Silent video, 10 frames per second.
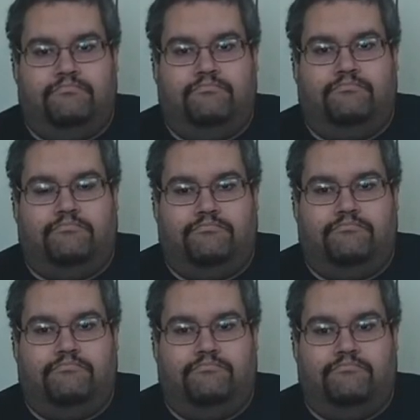
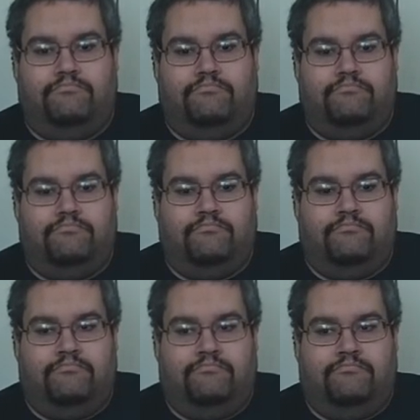
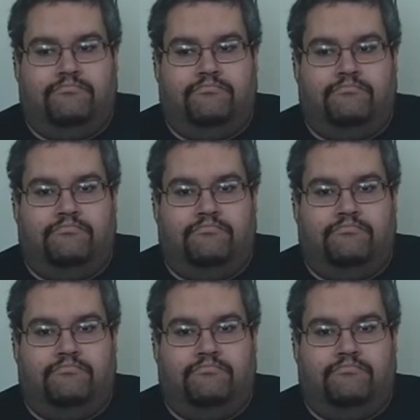This person isn't speaking.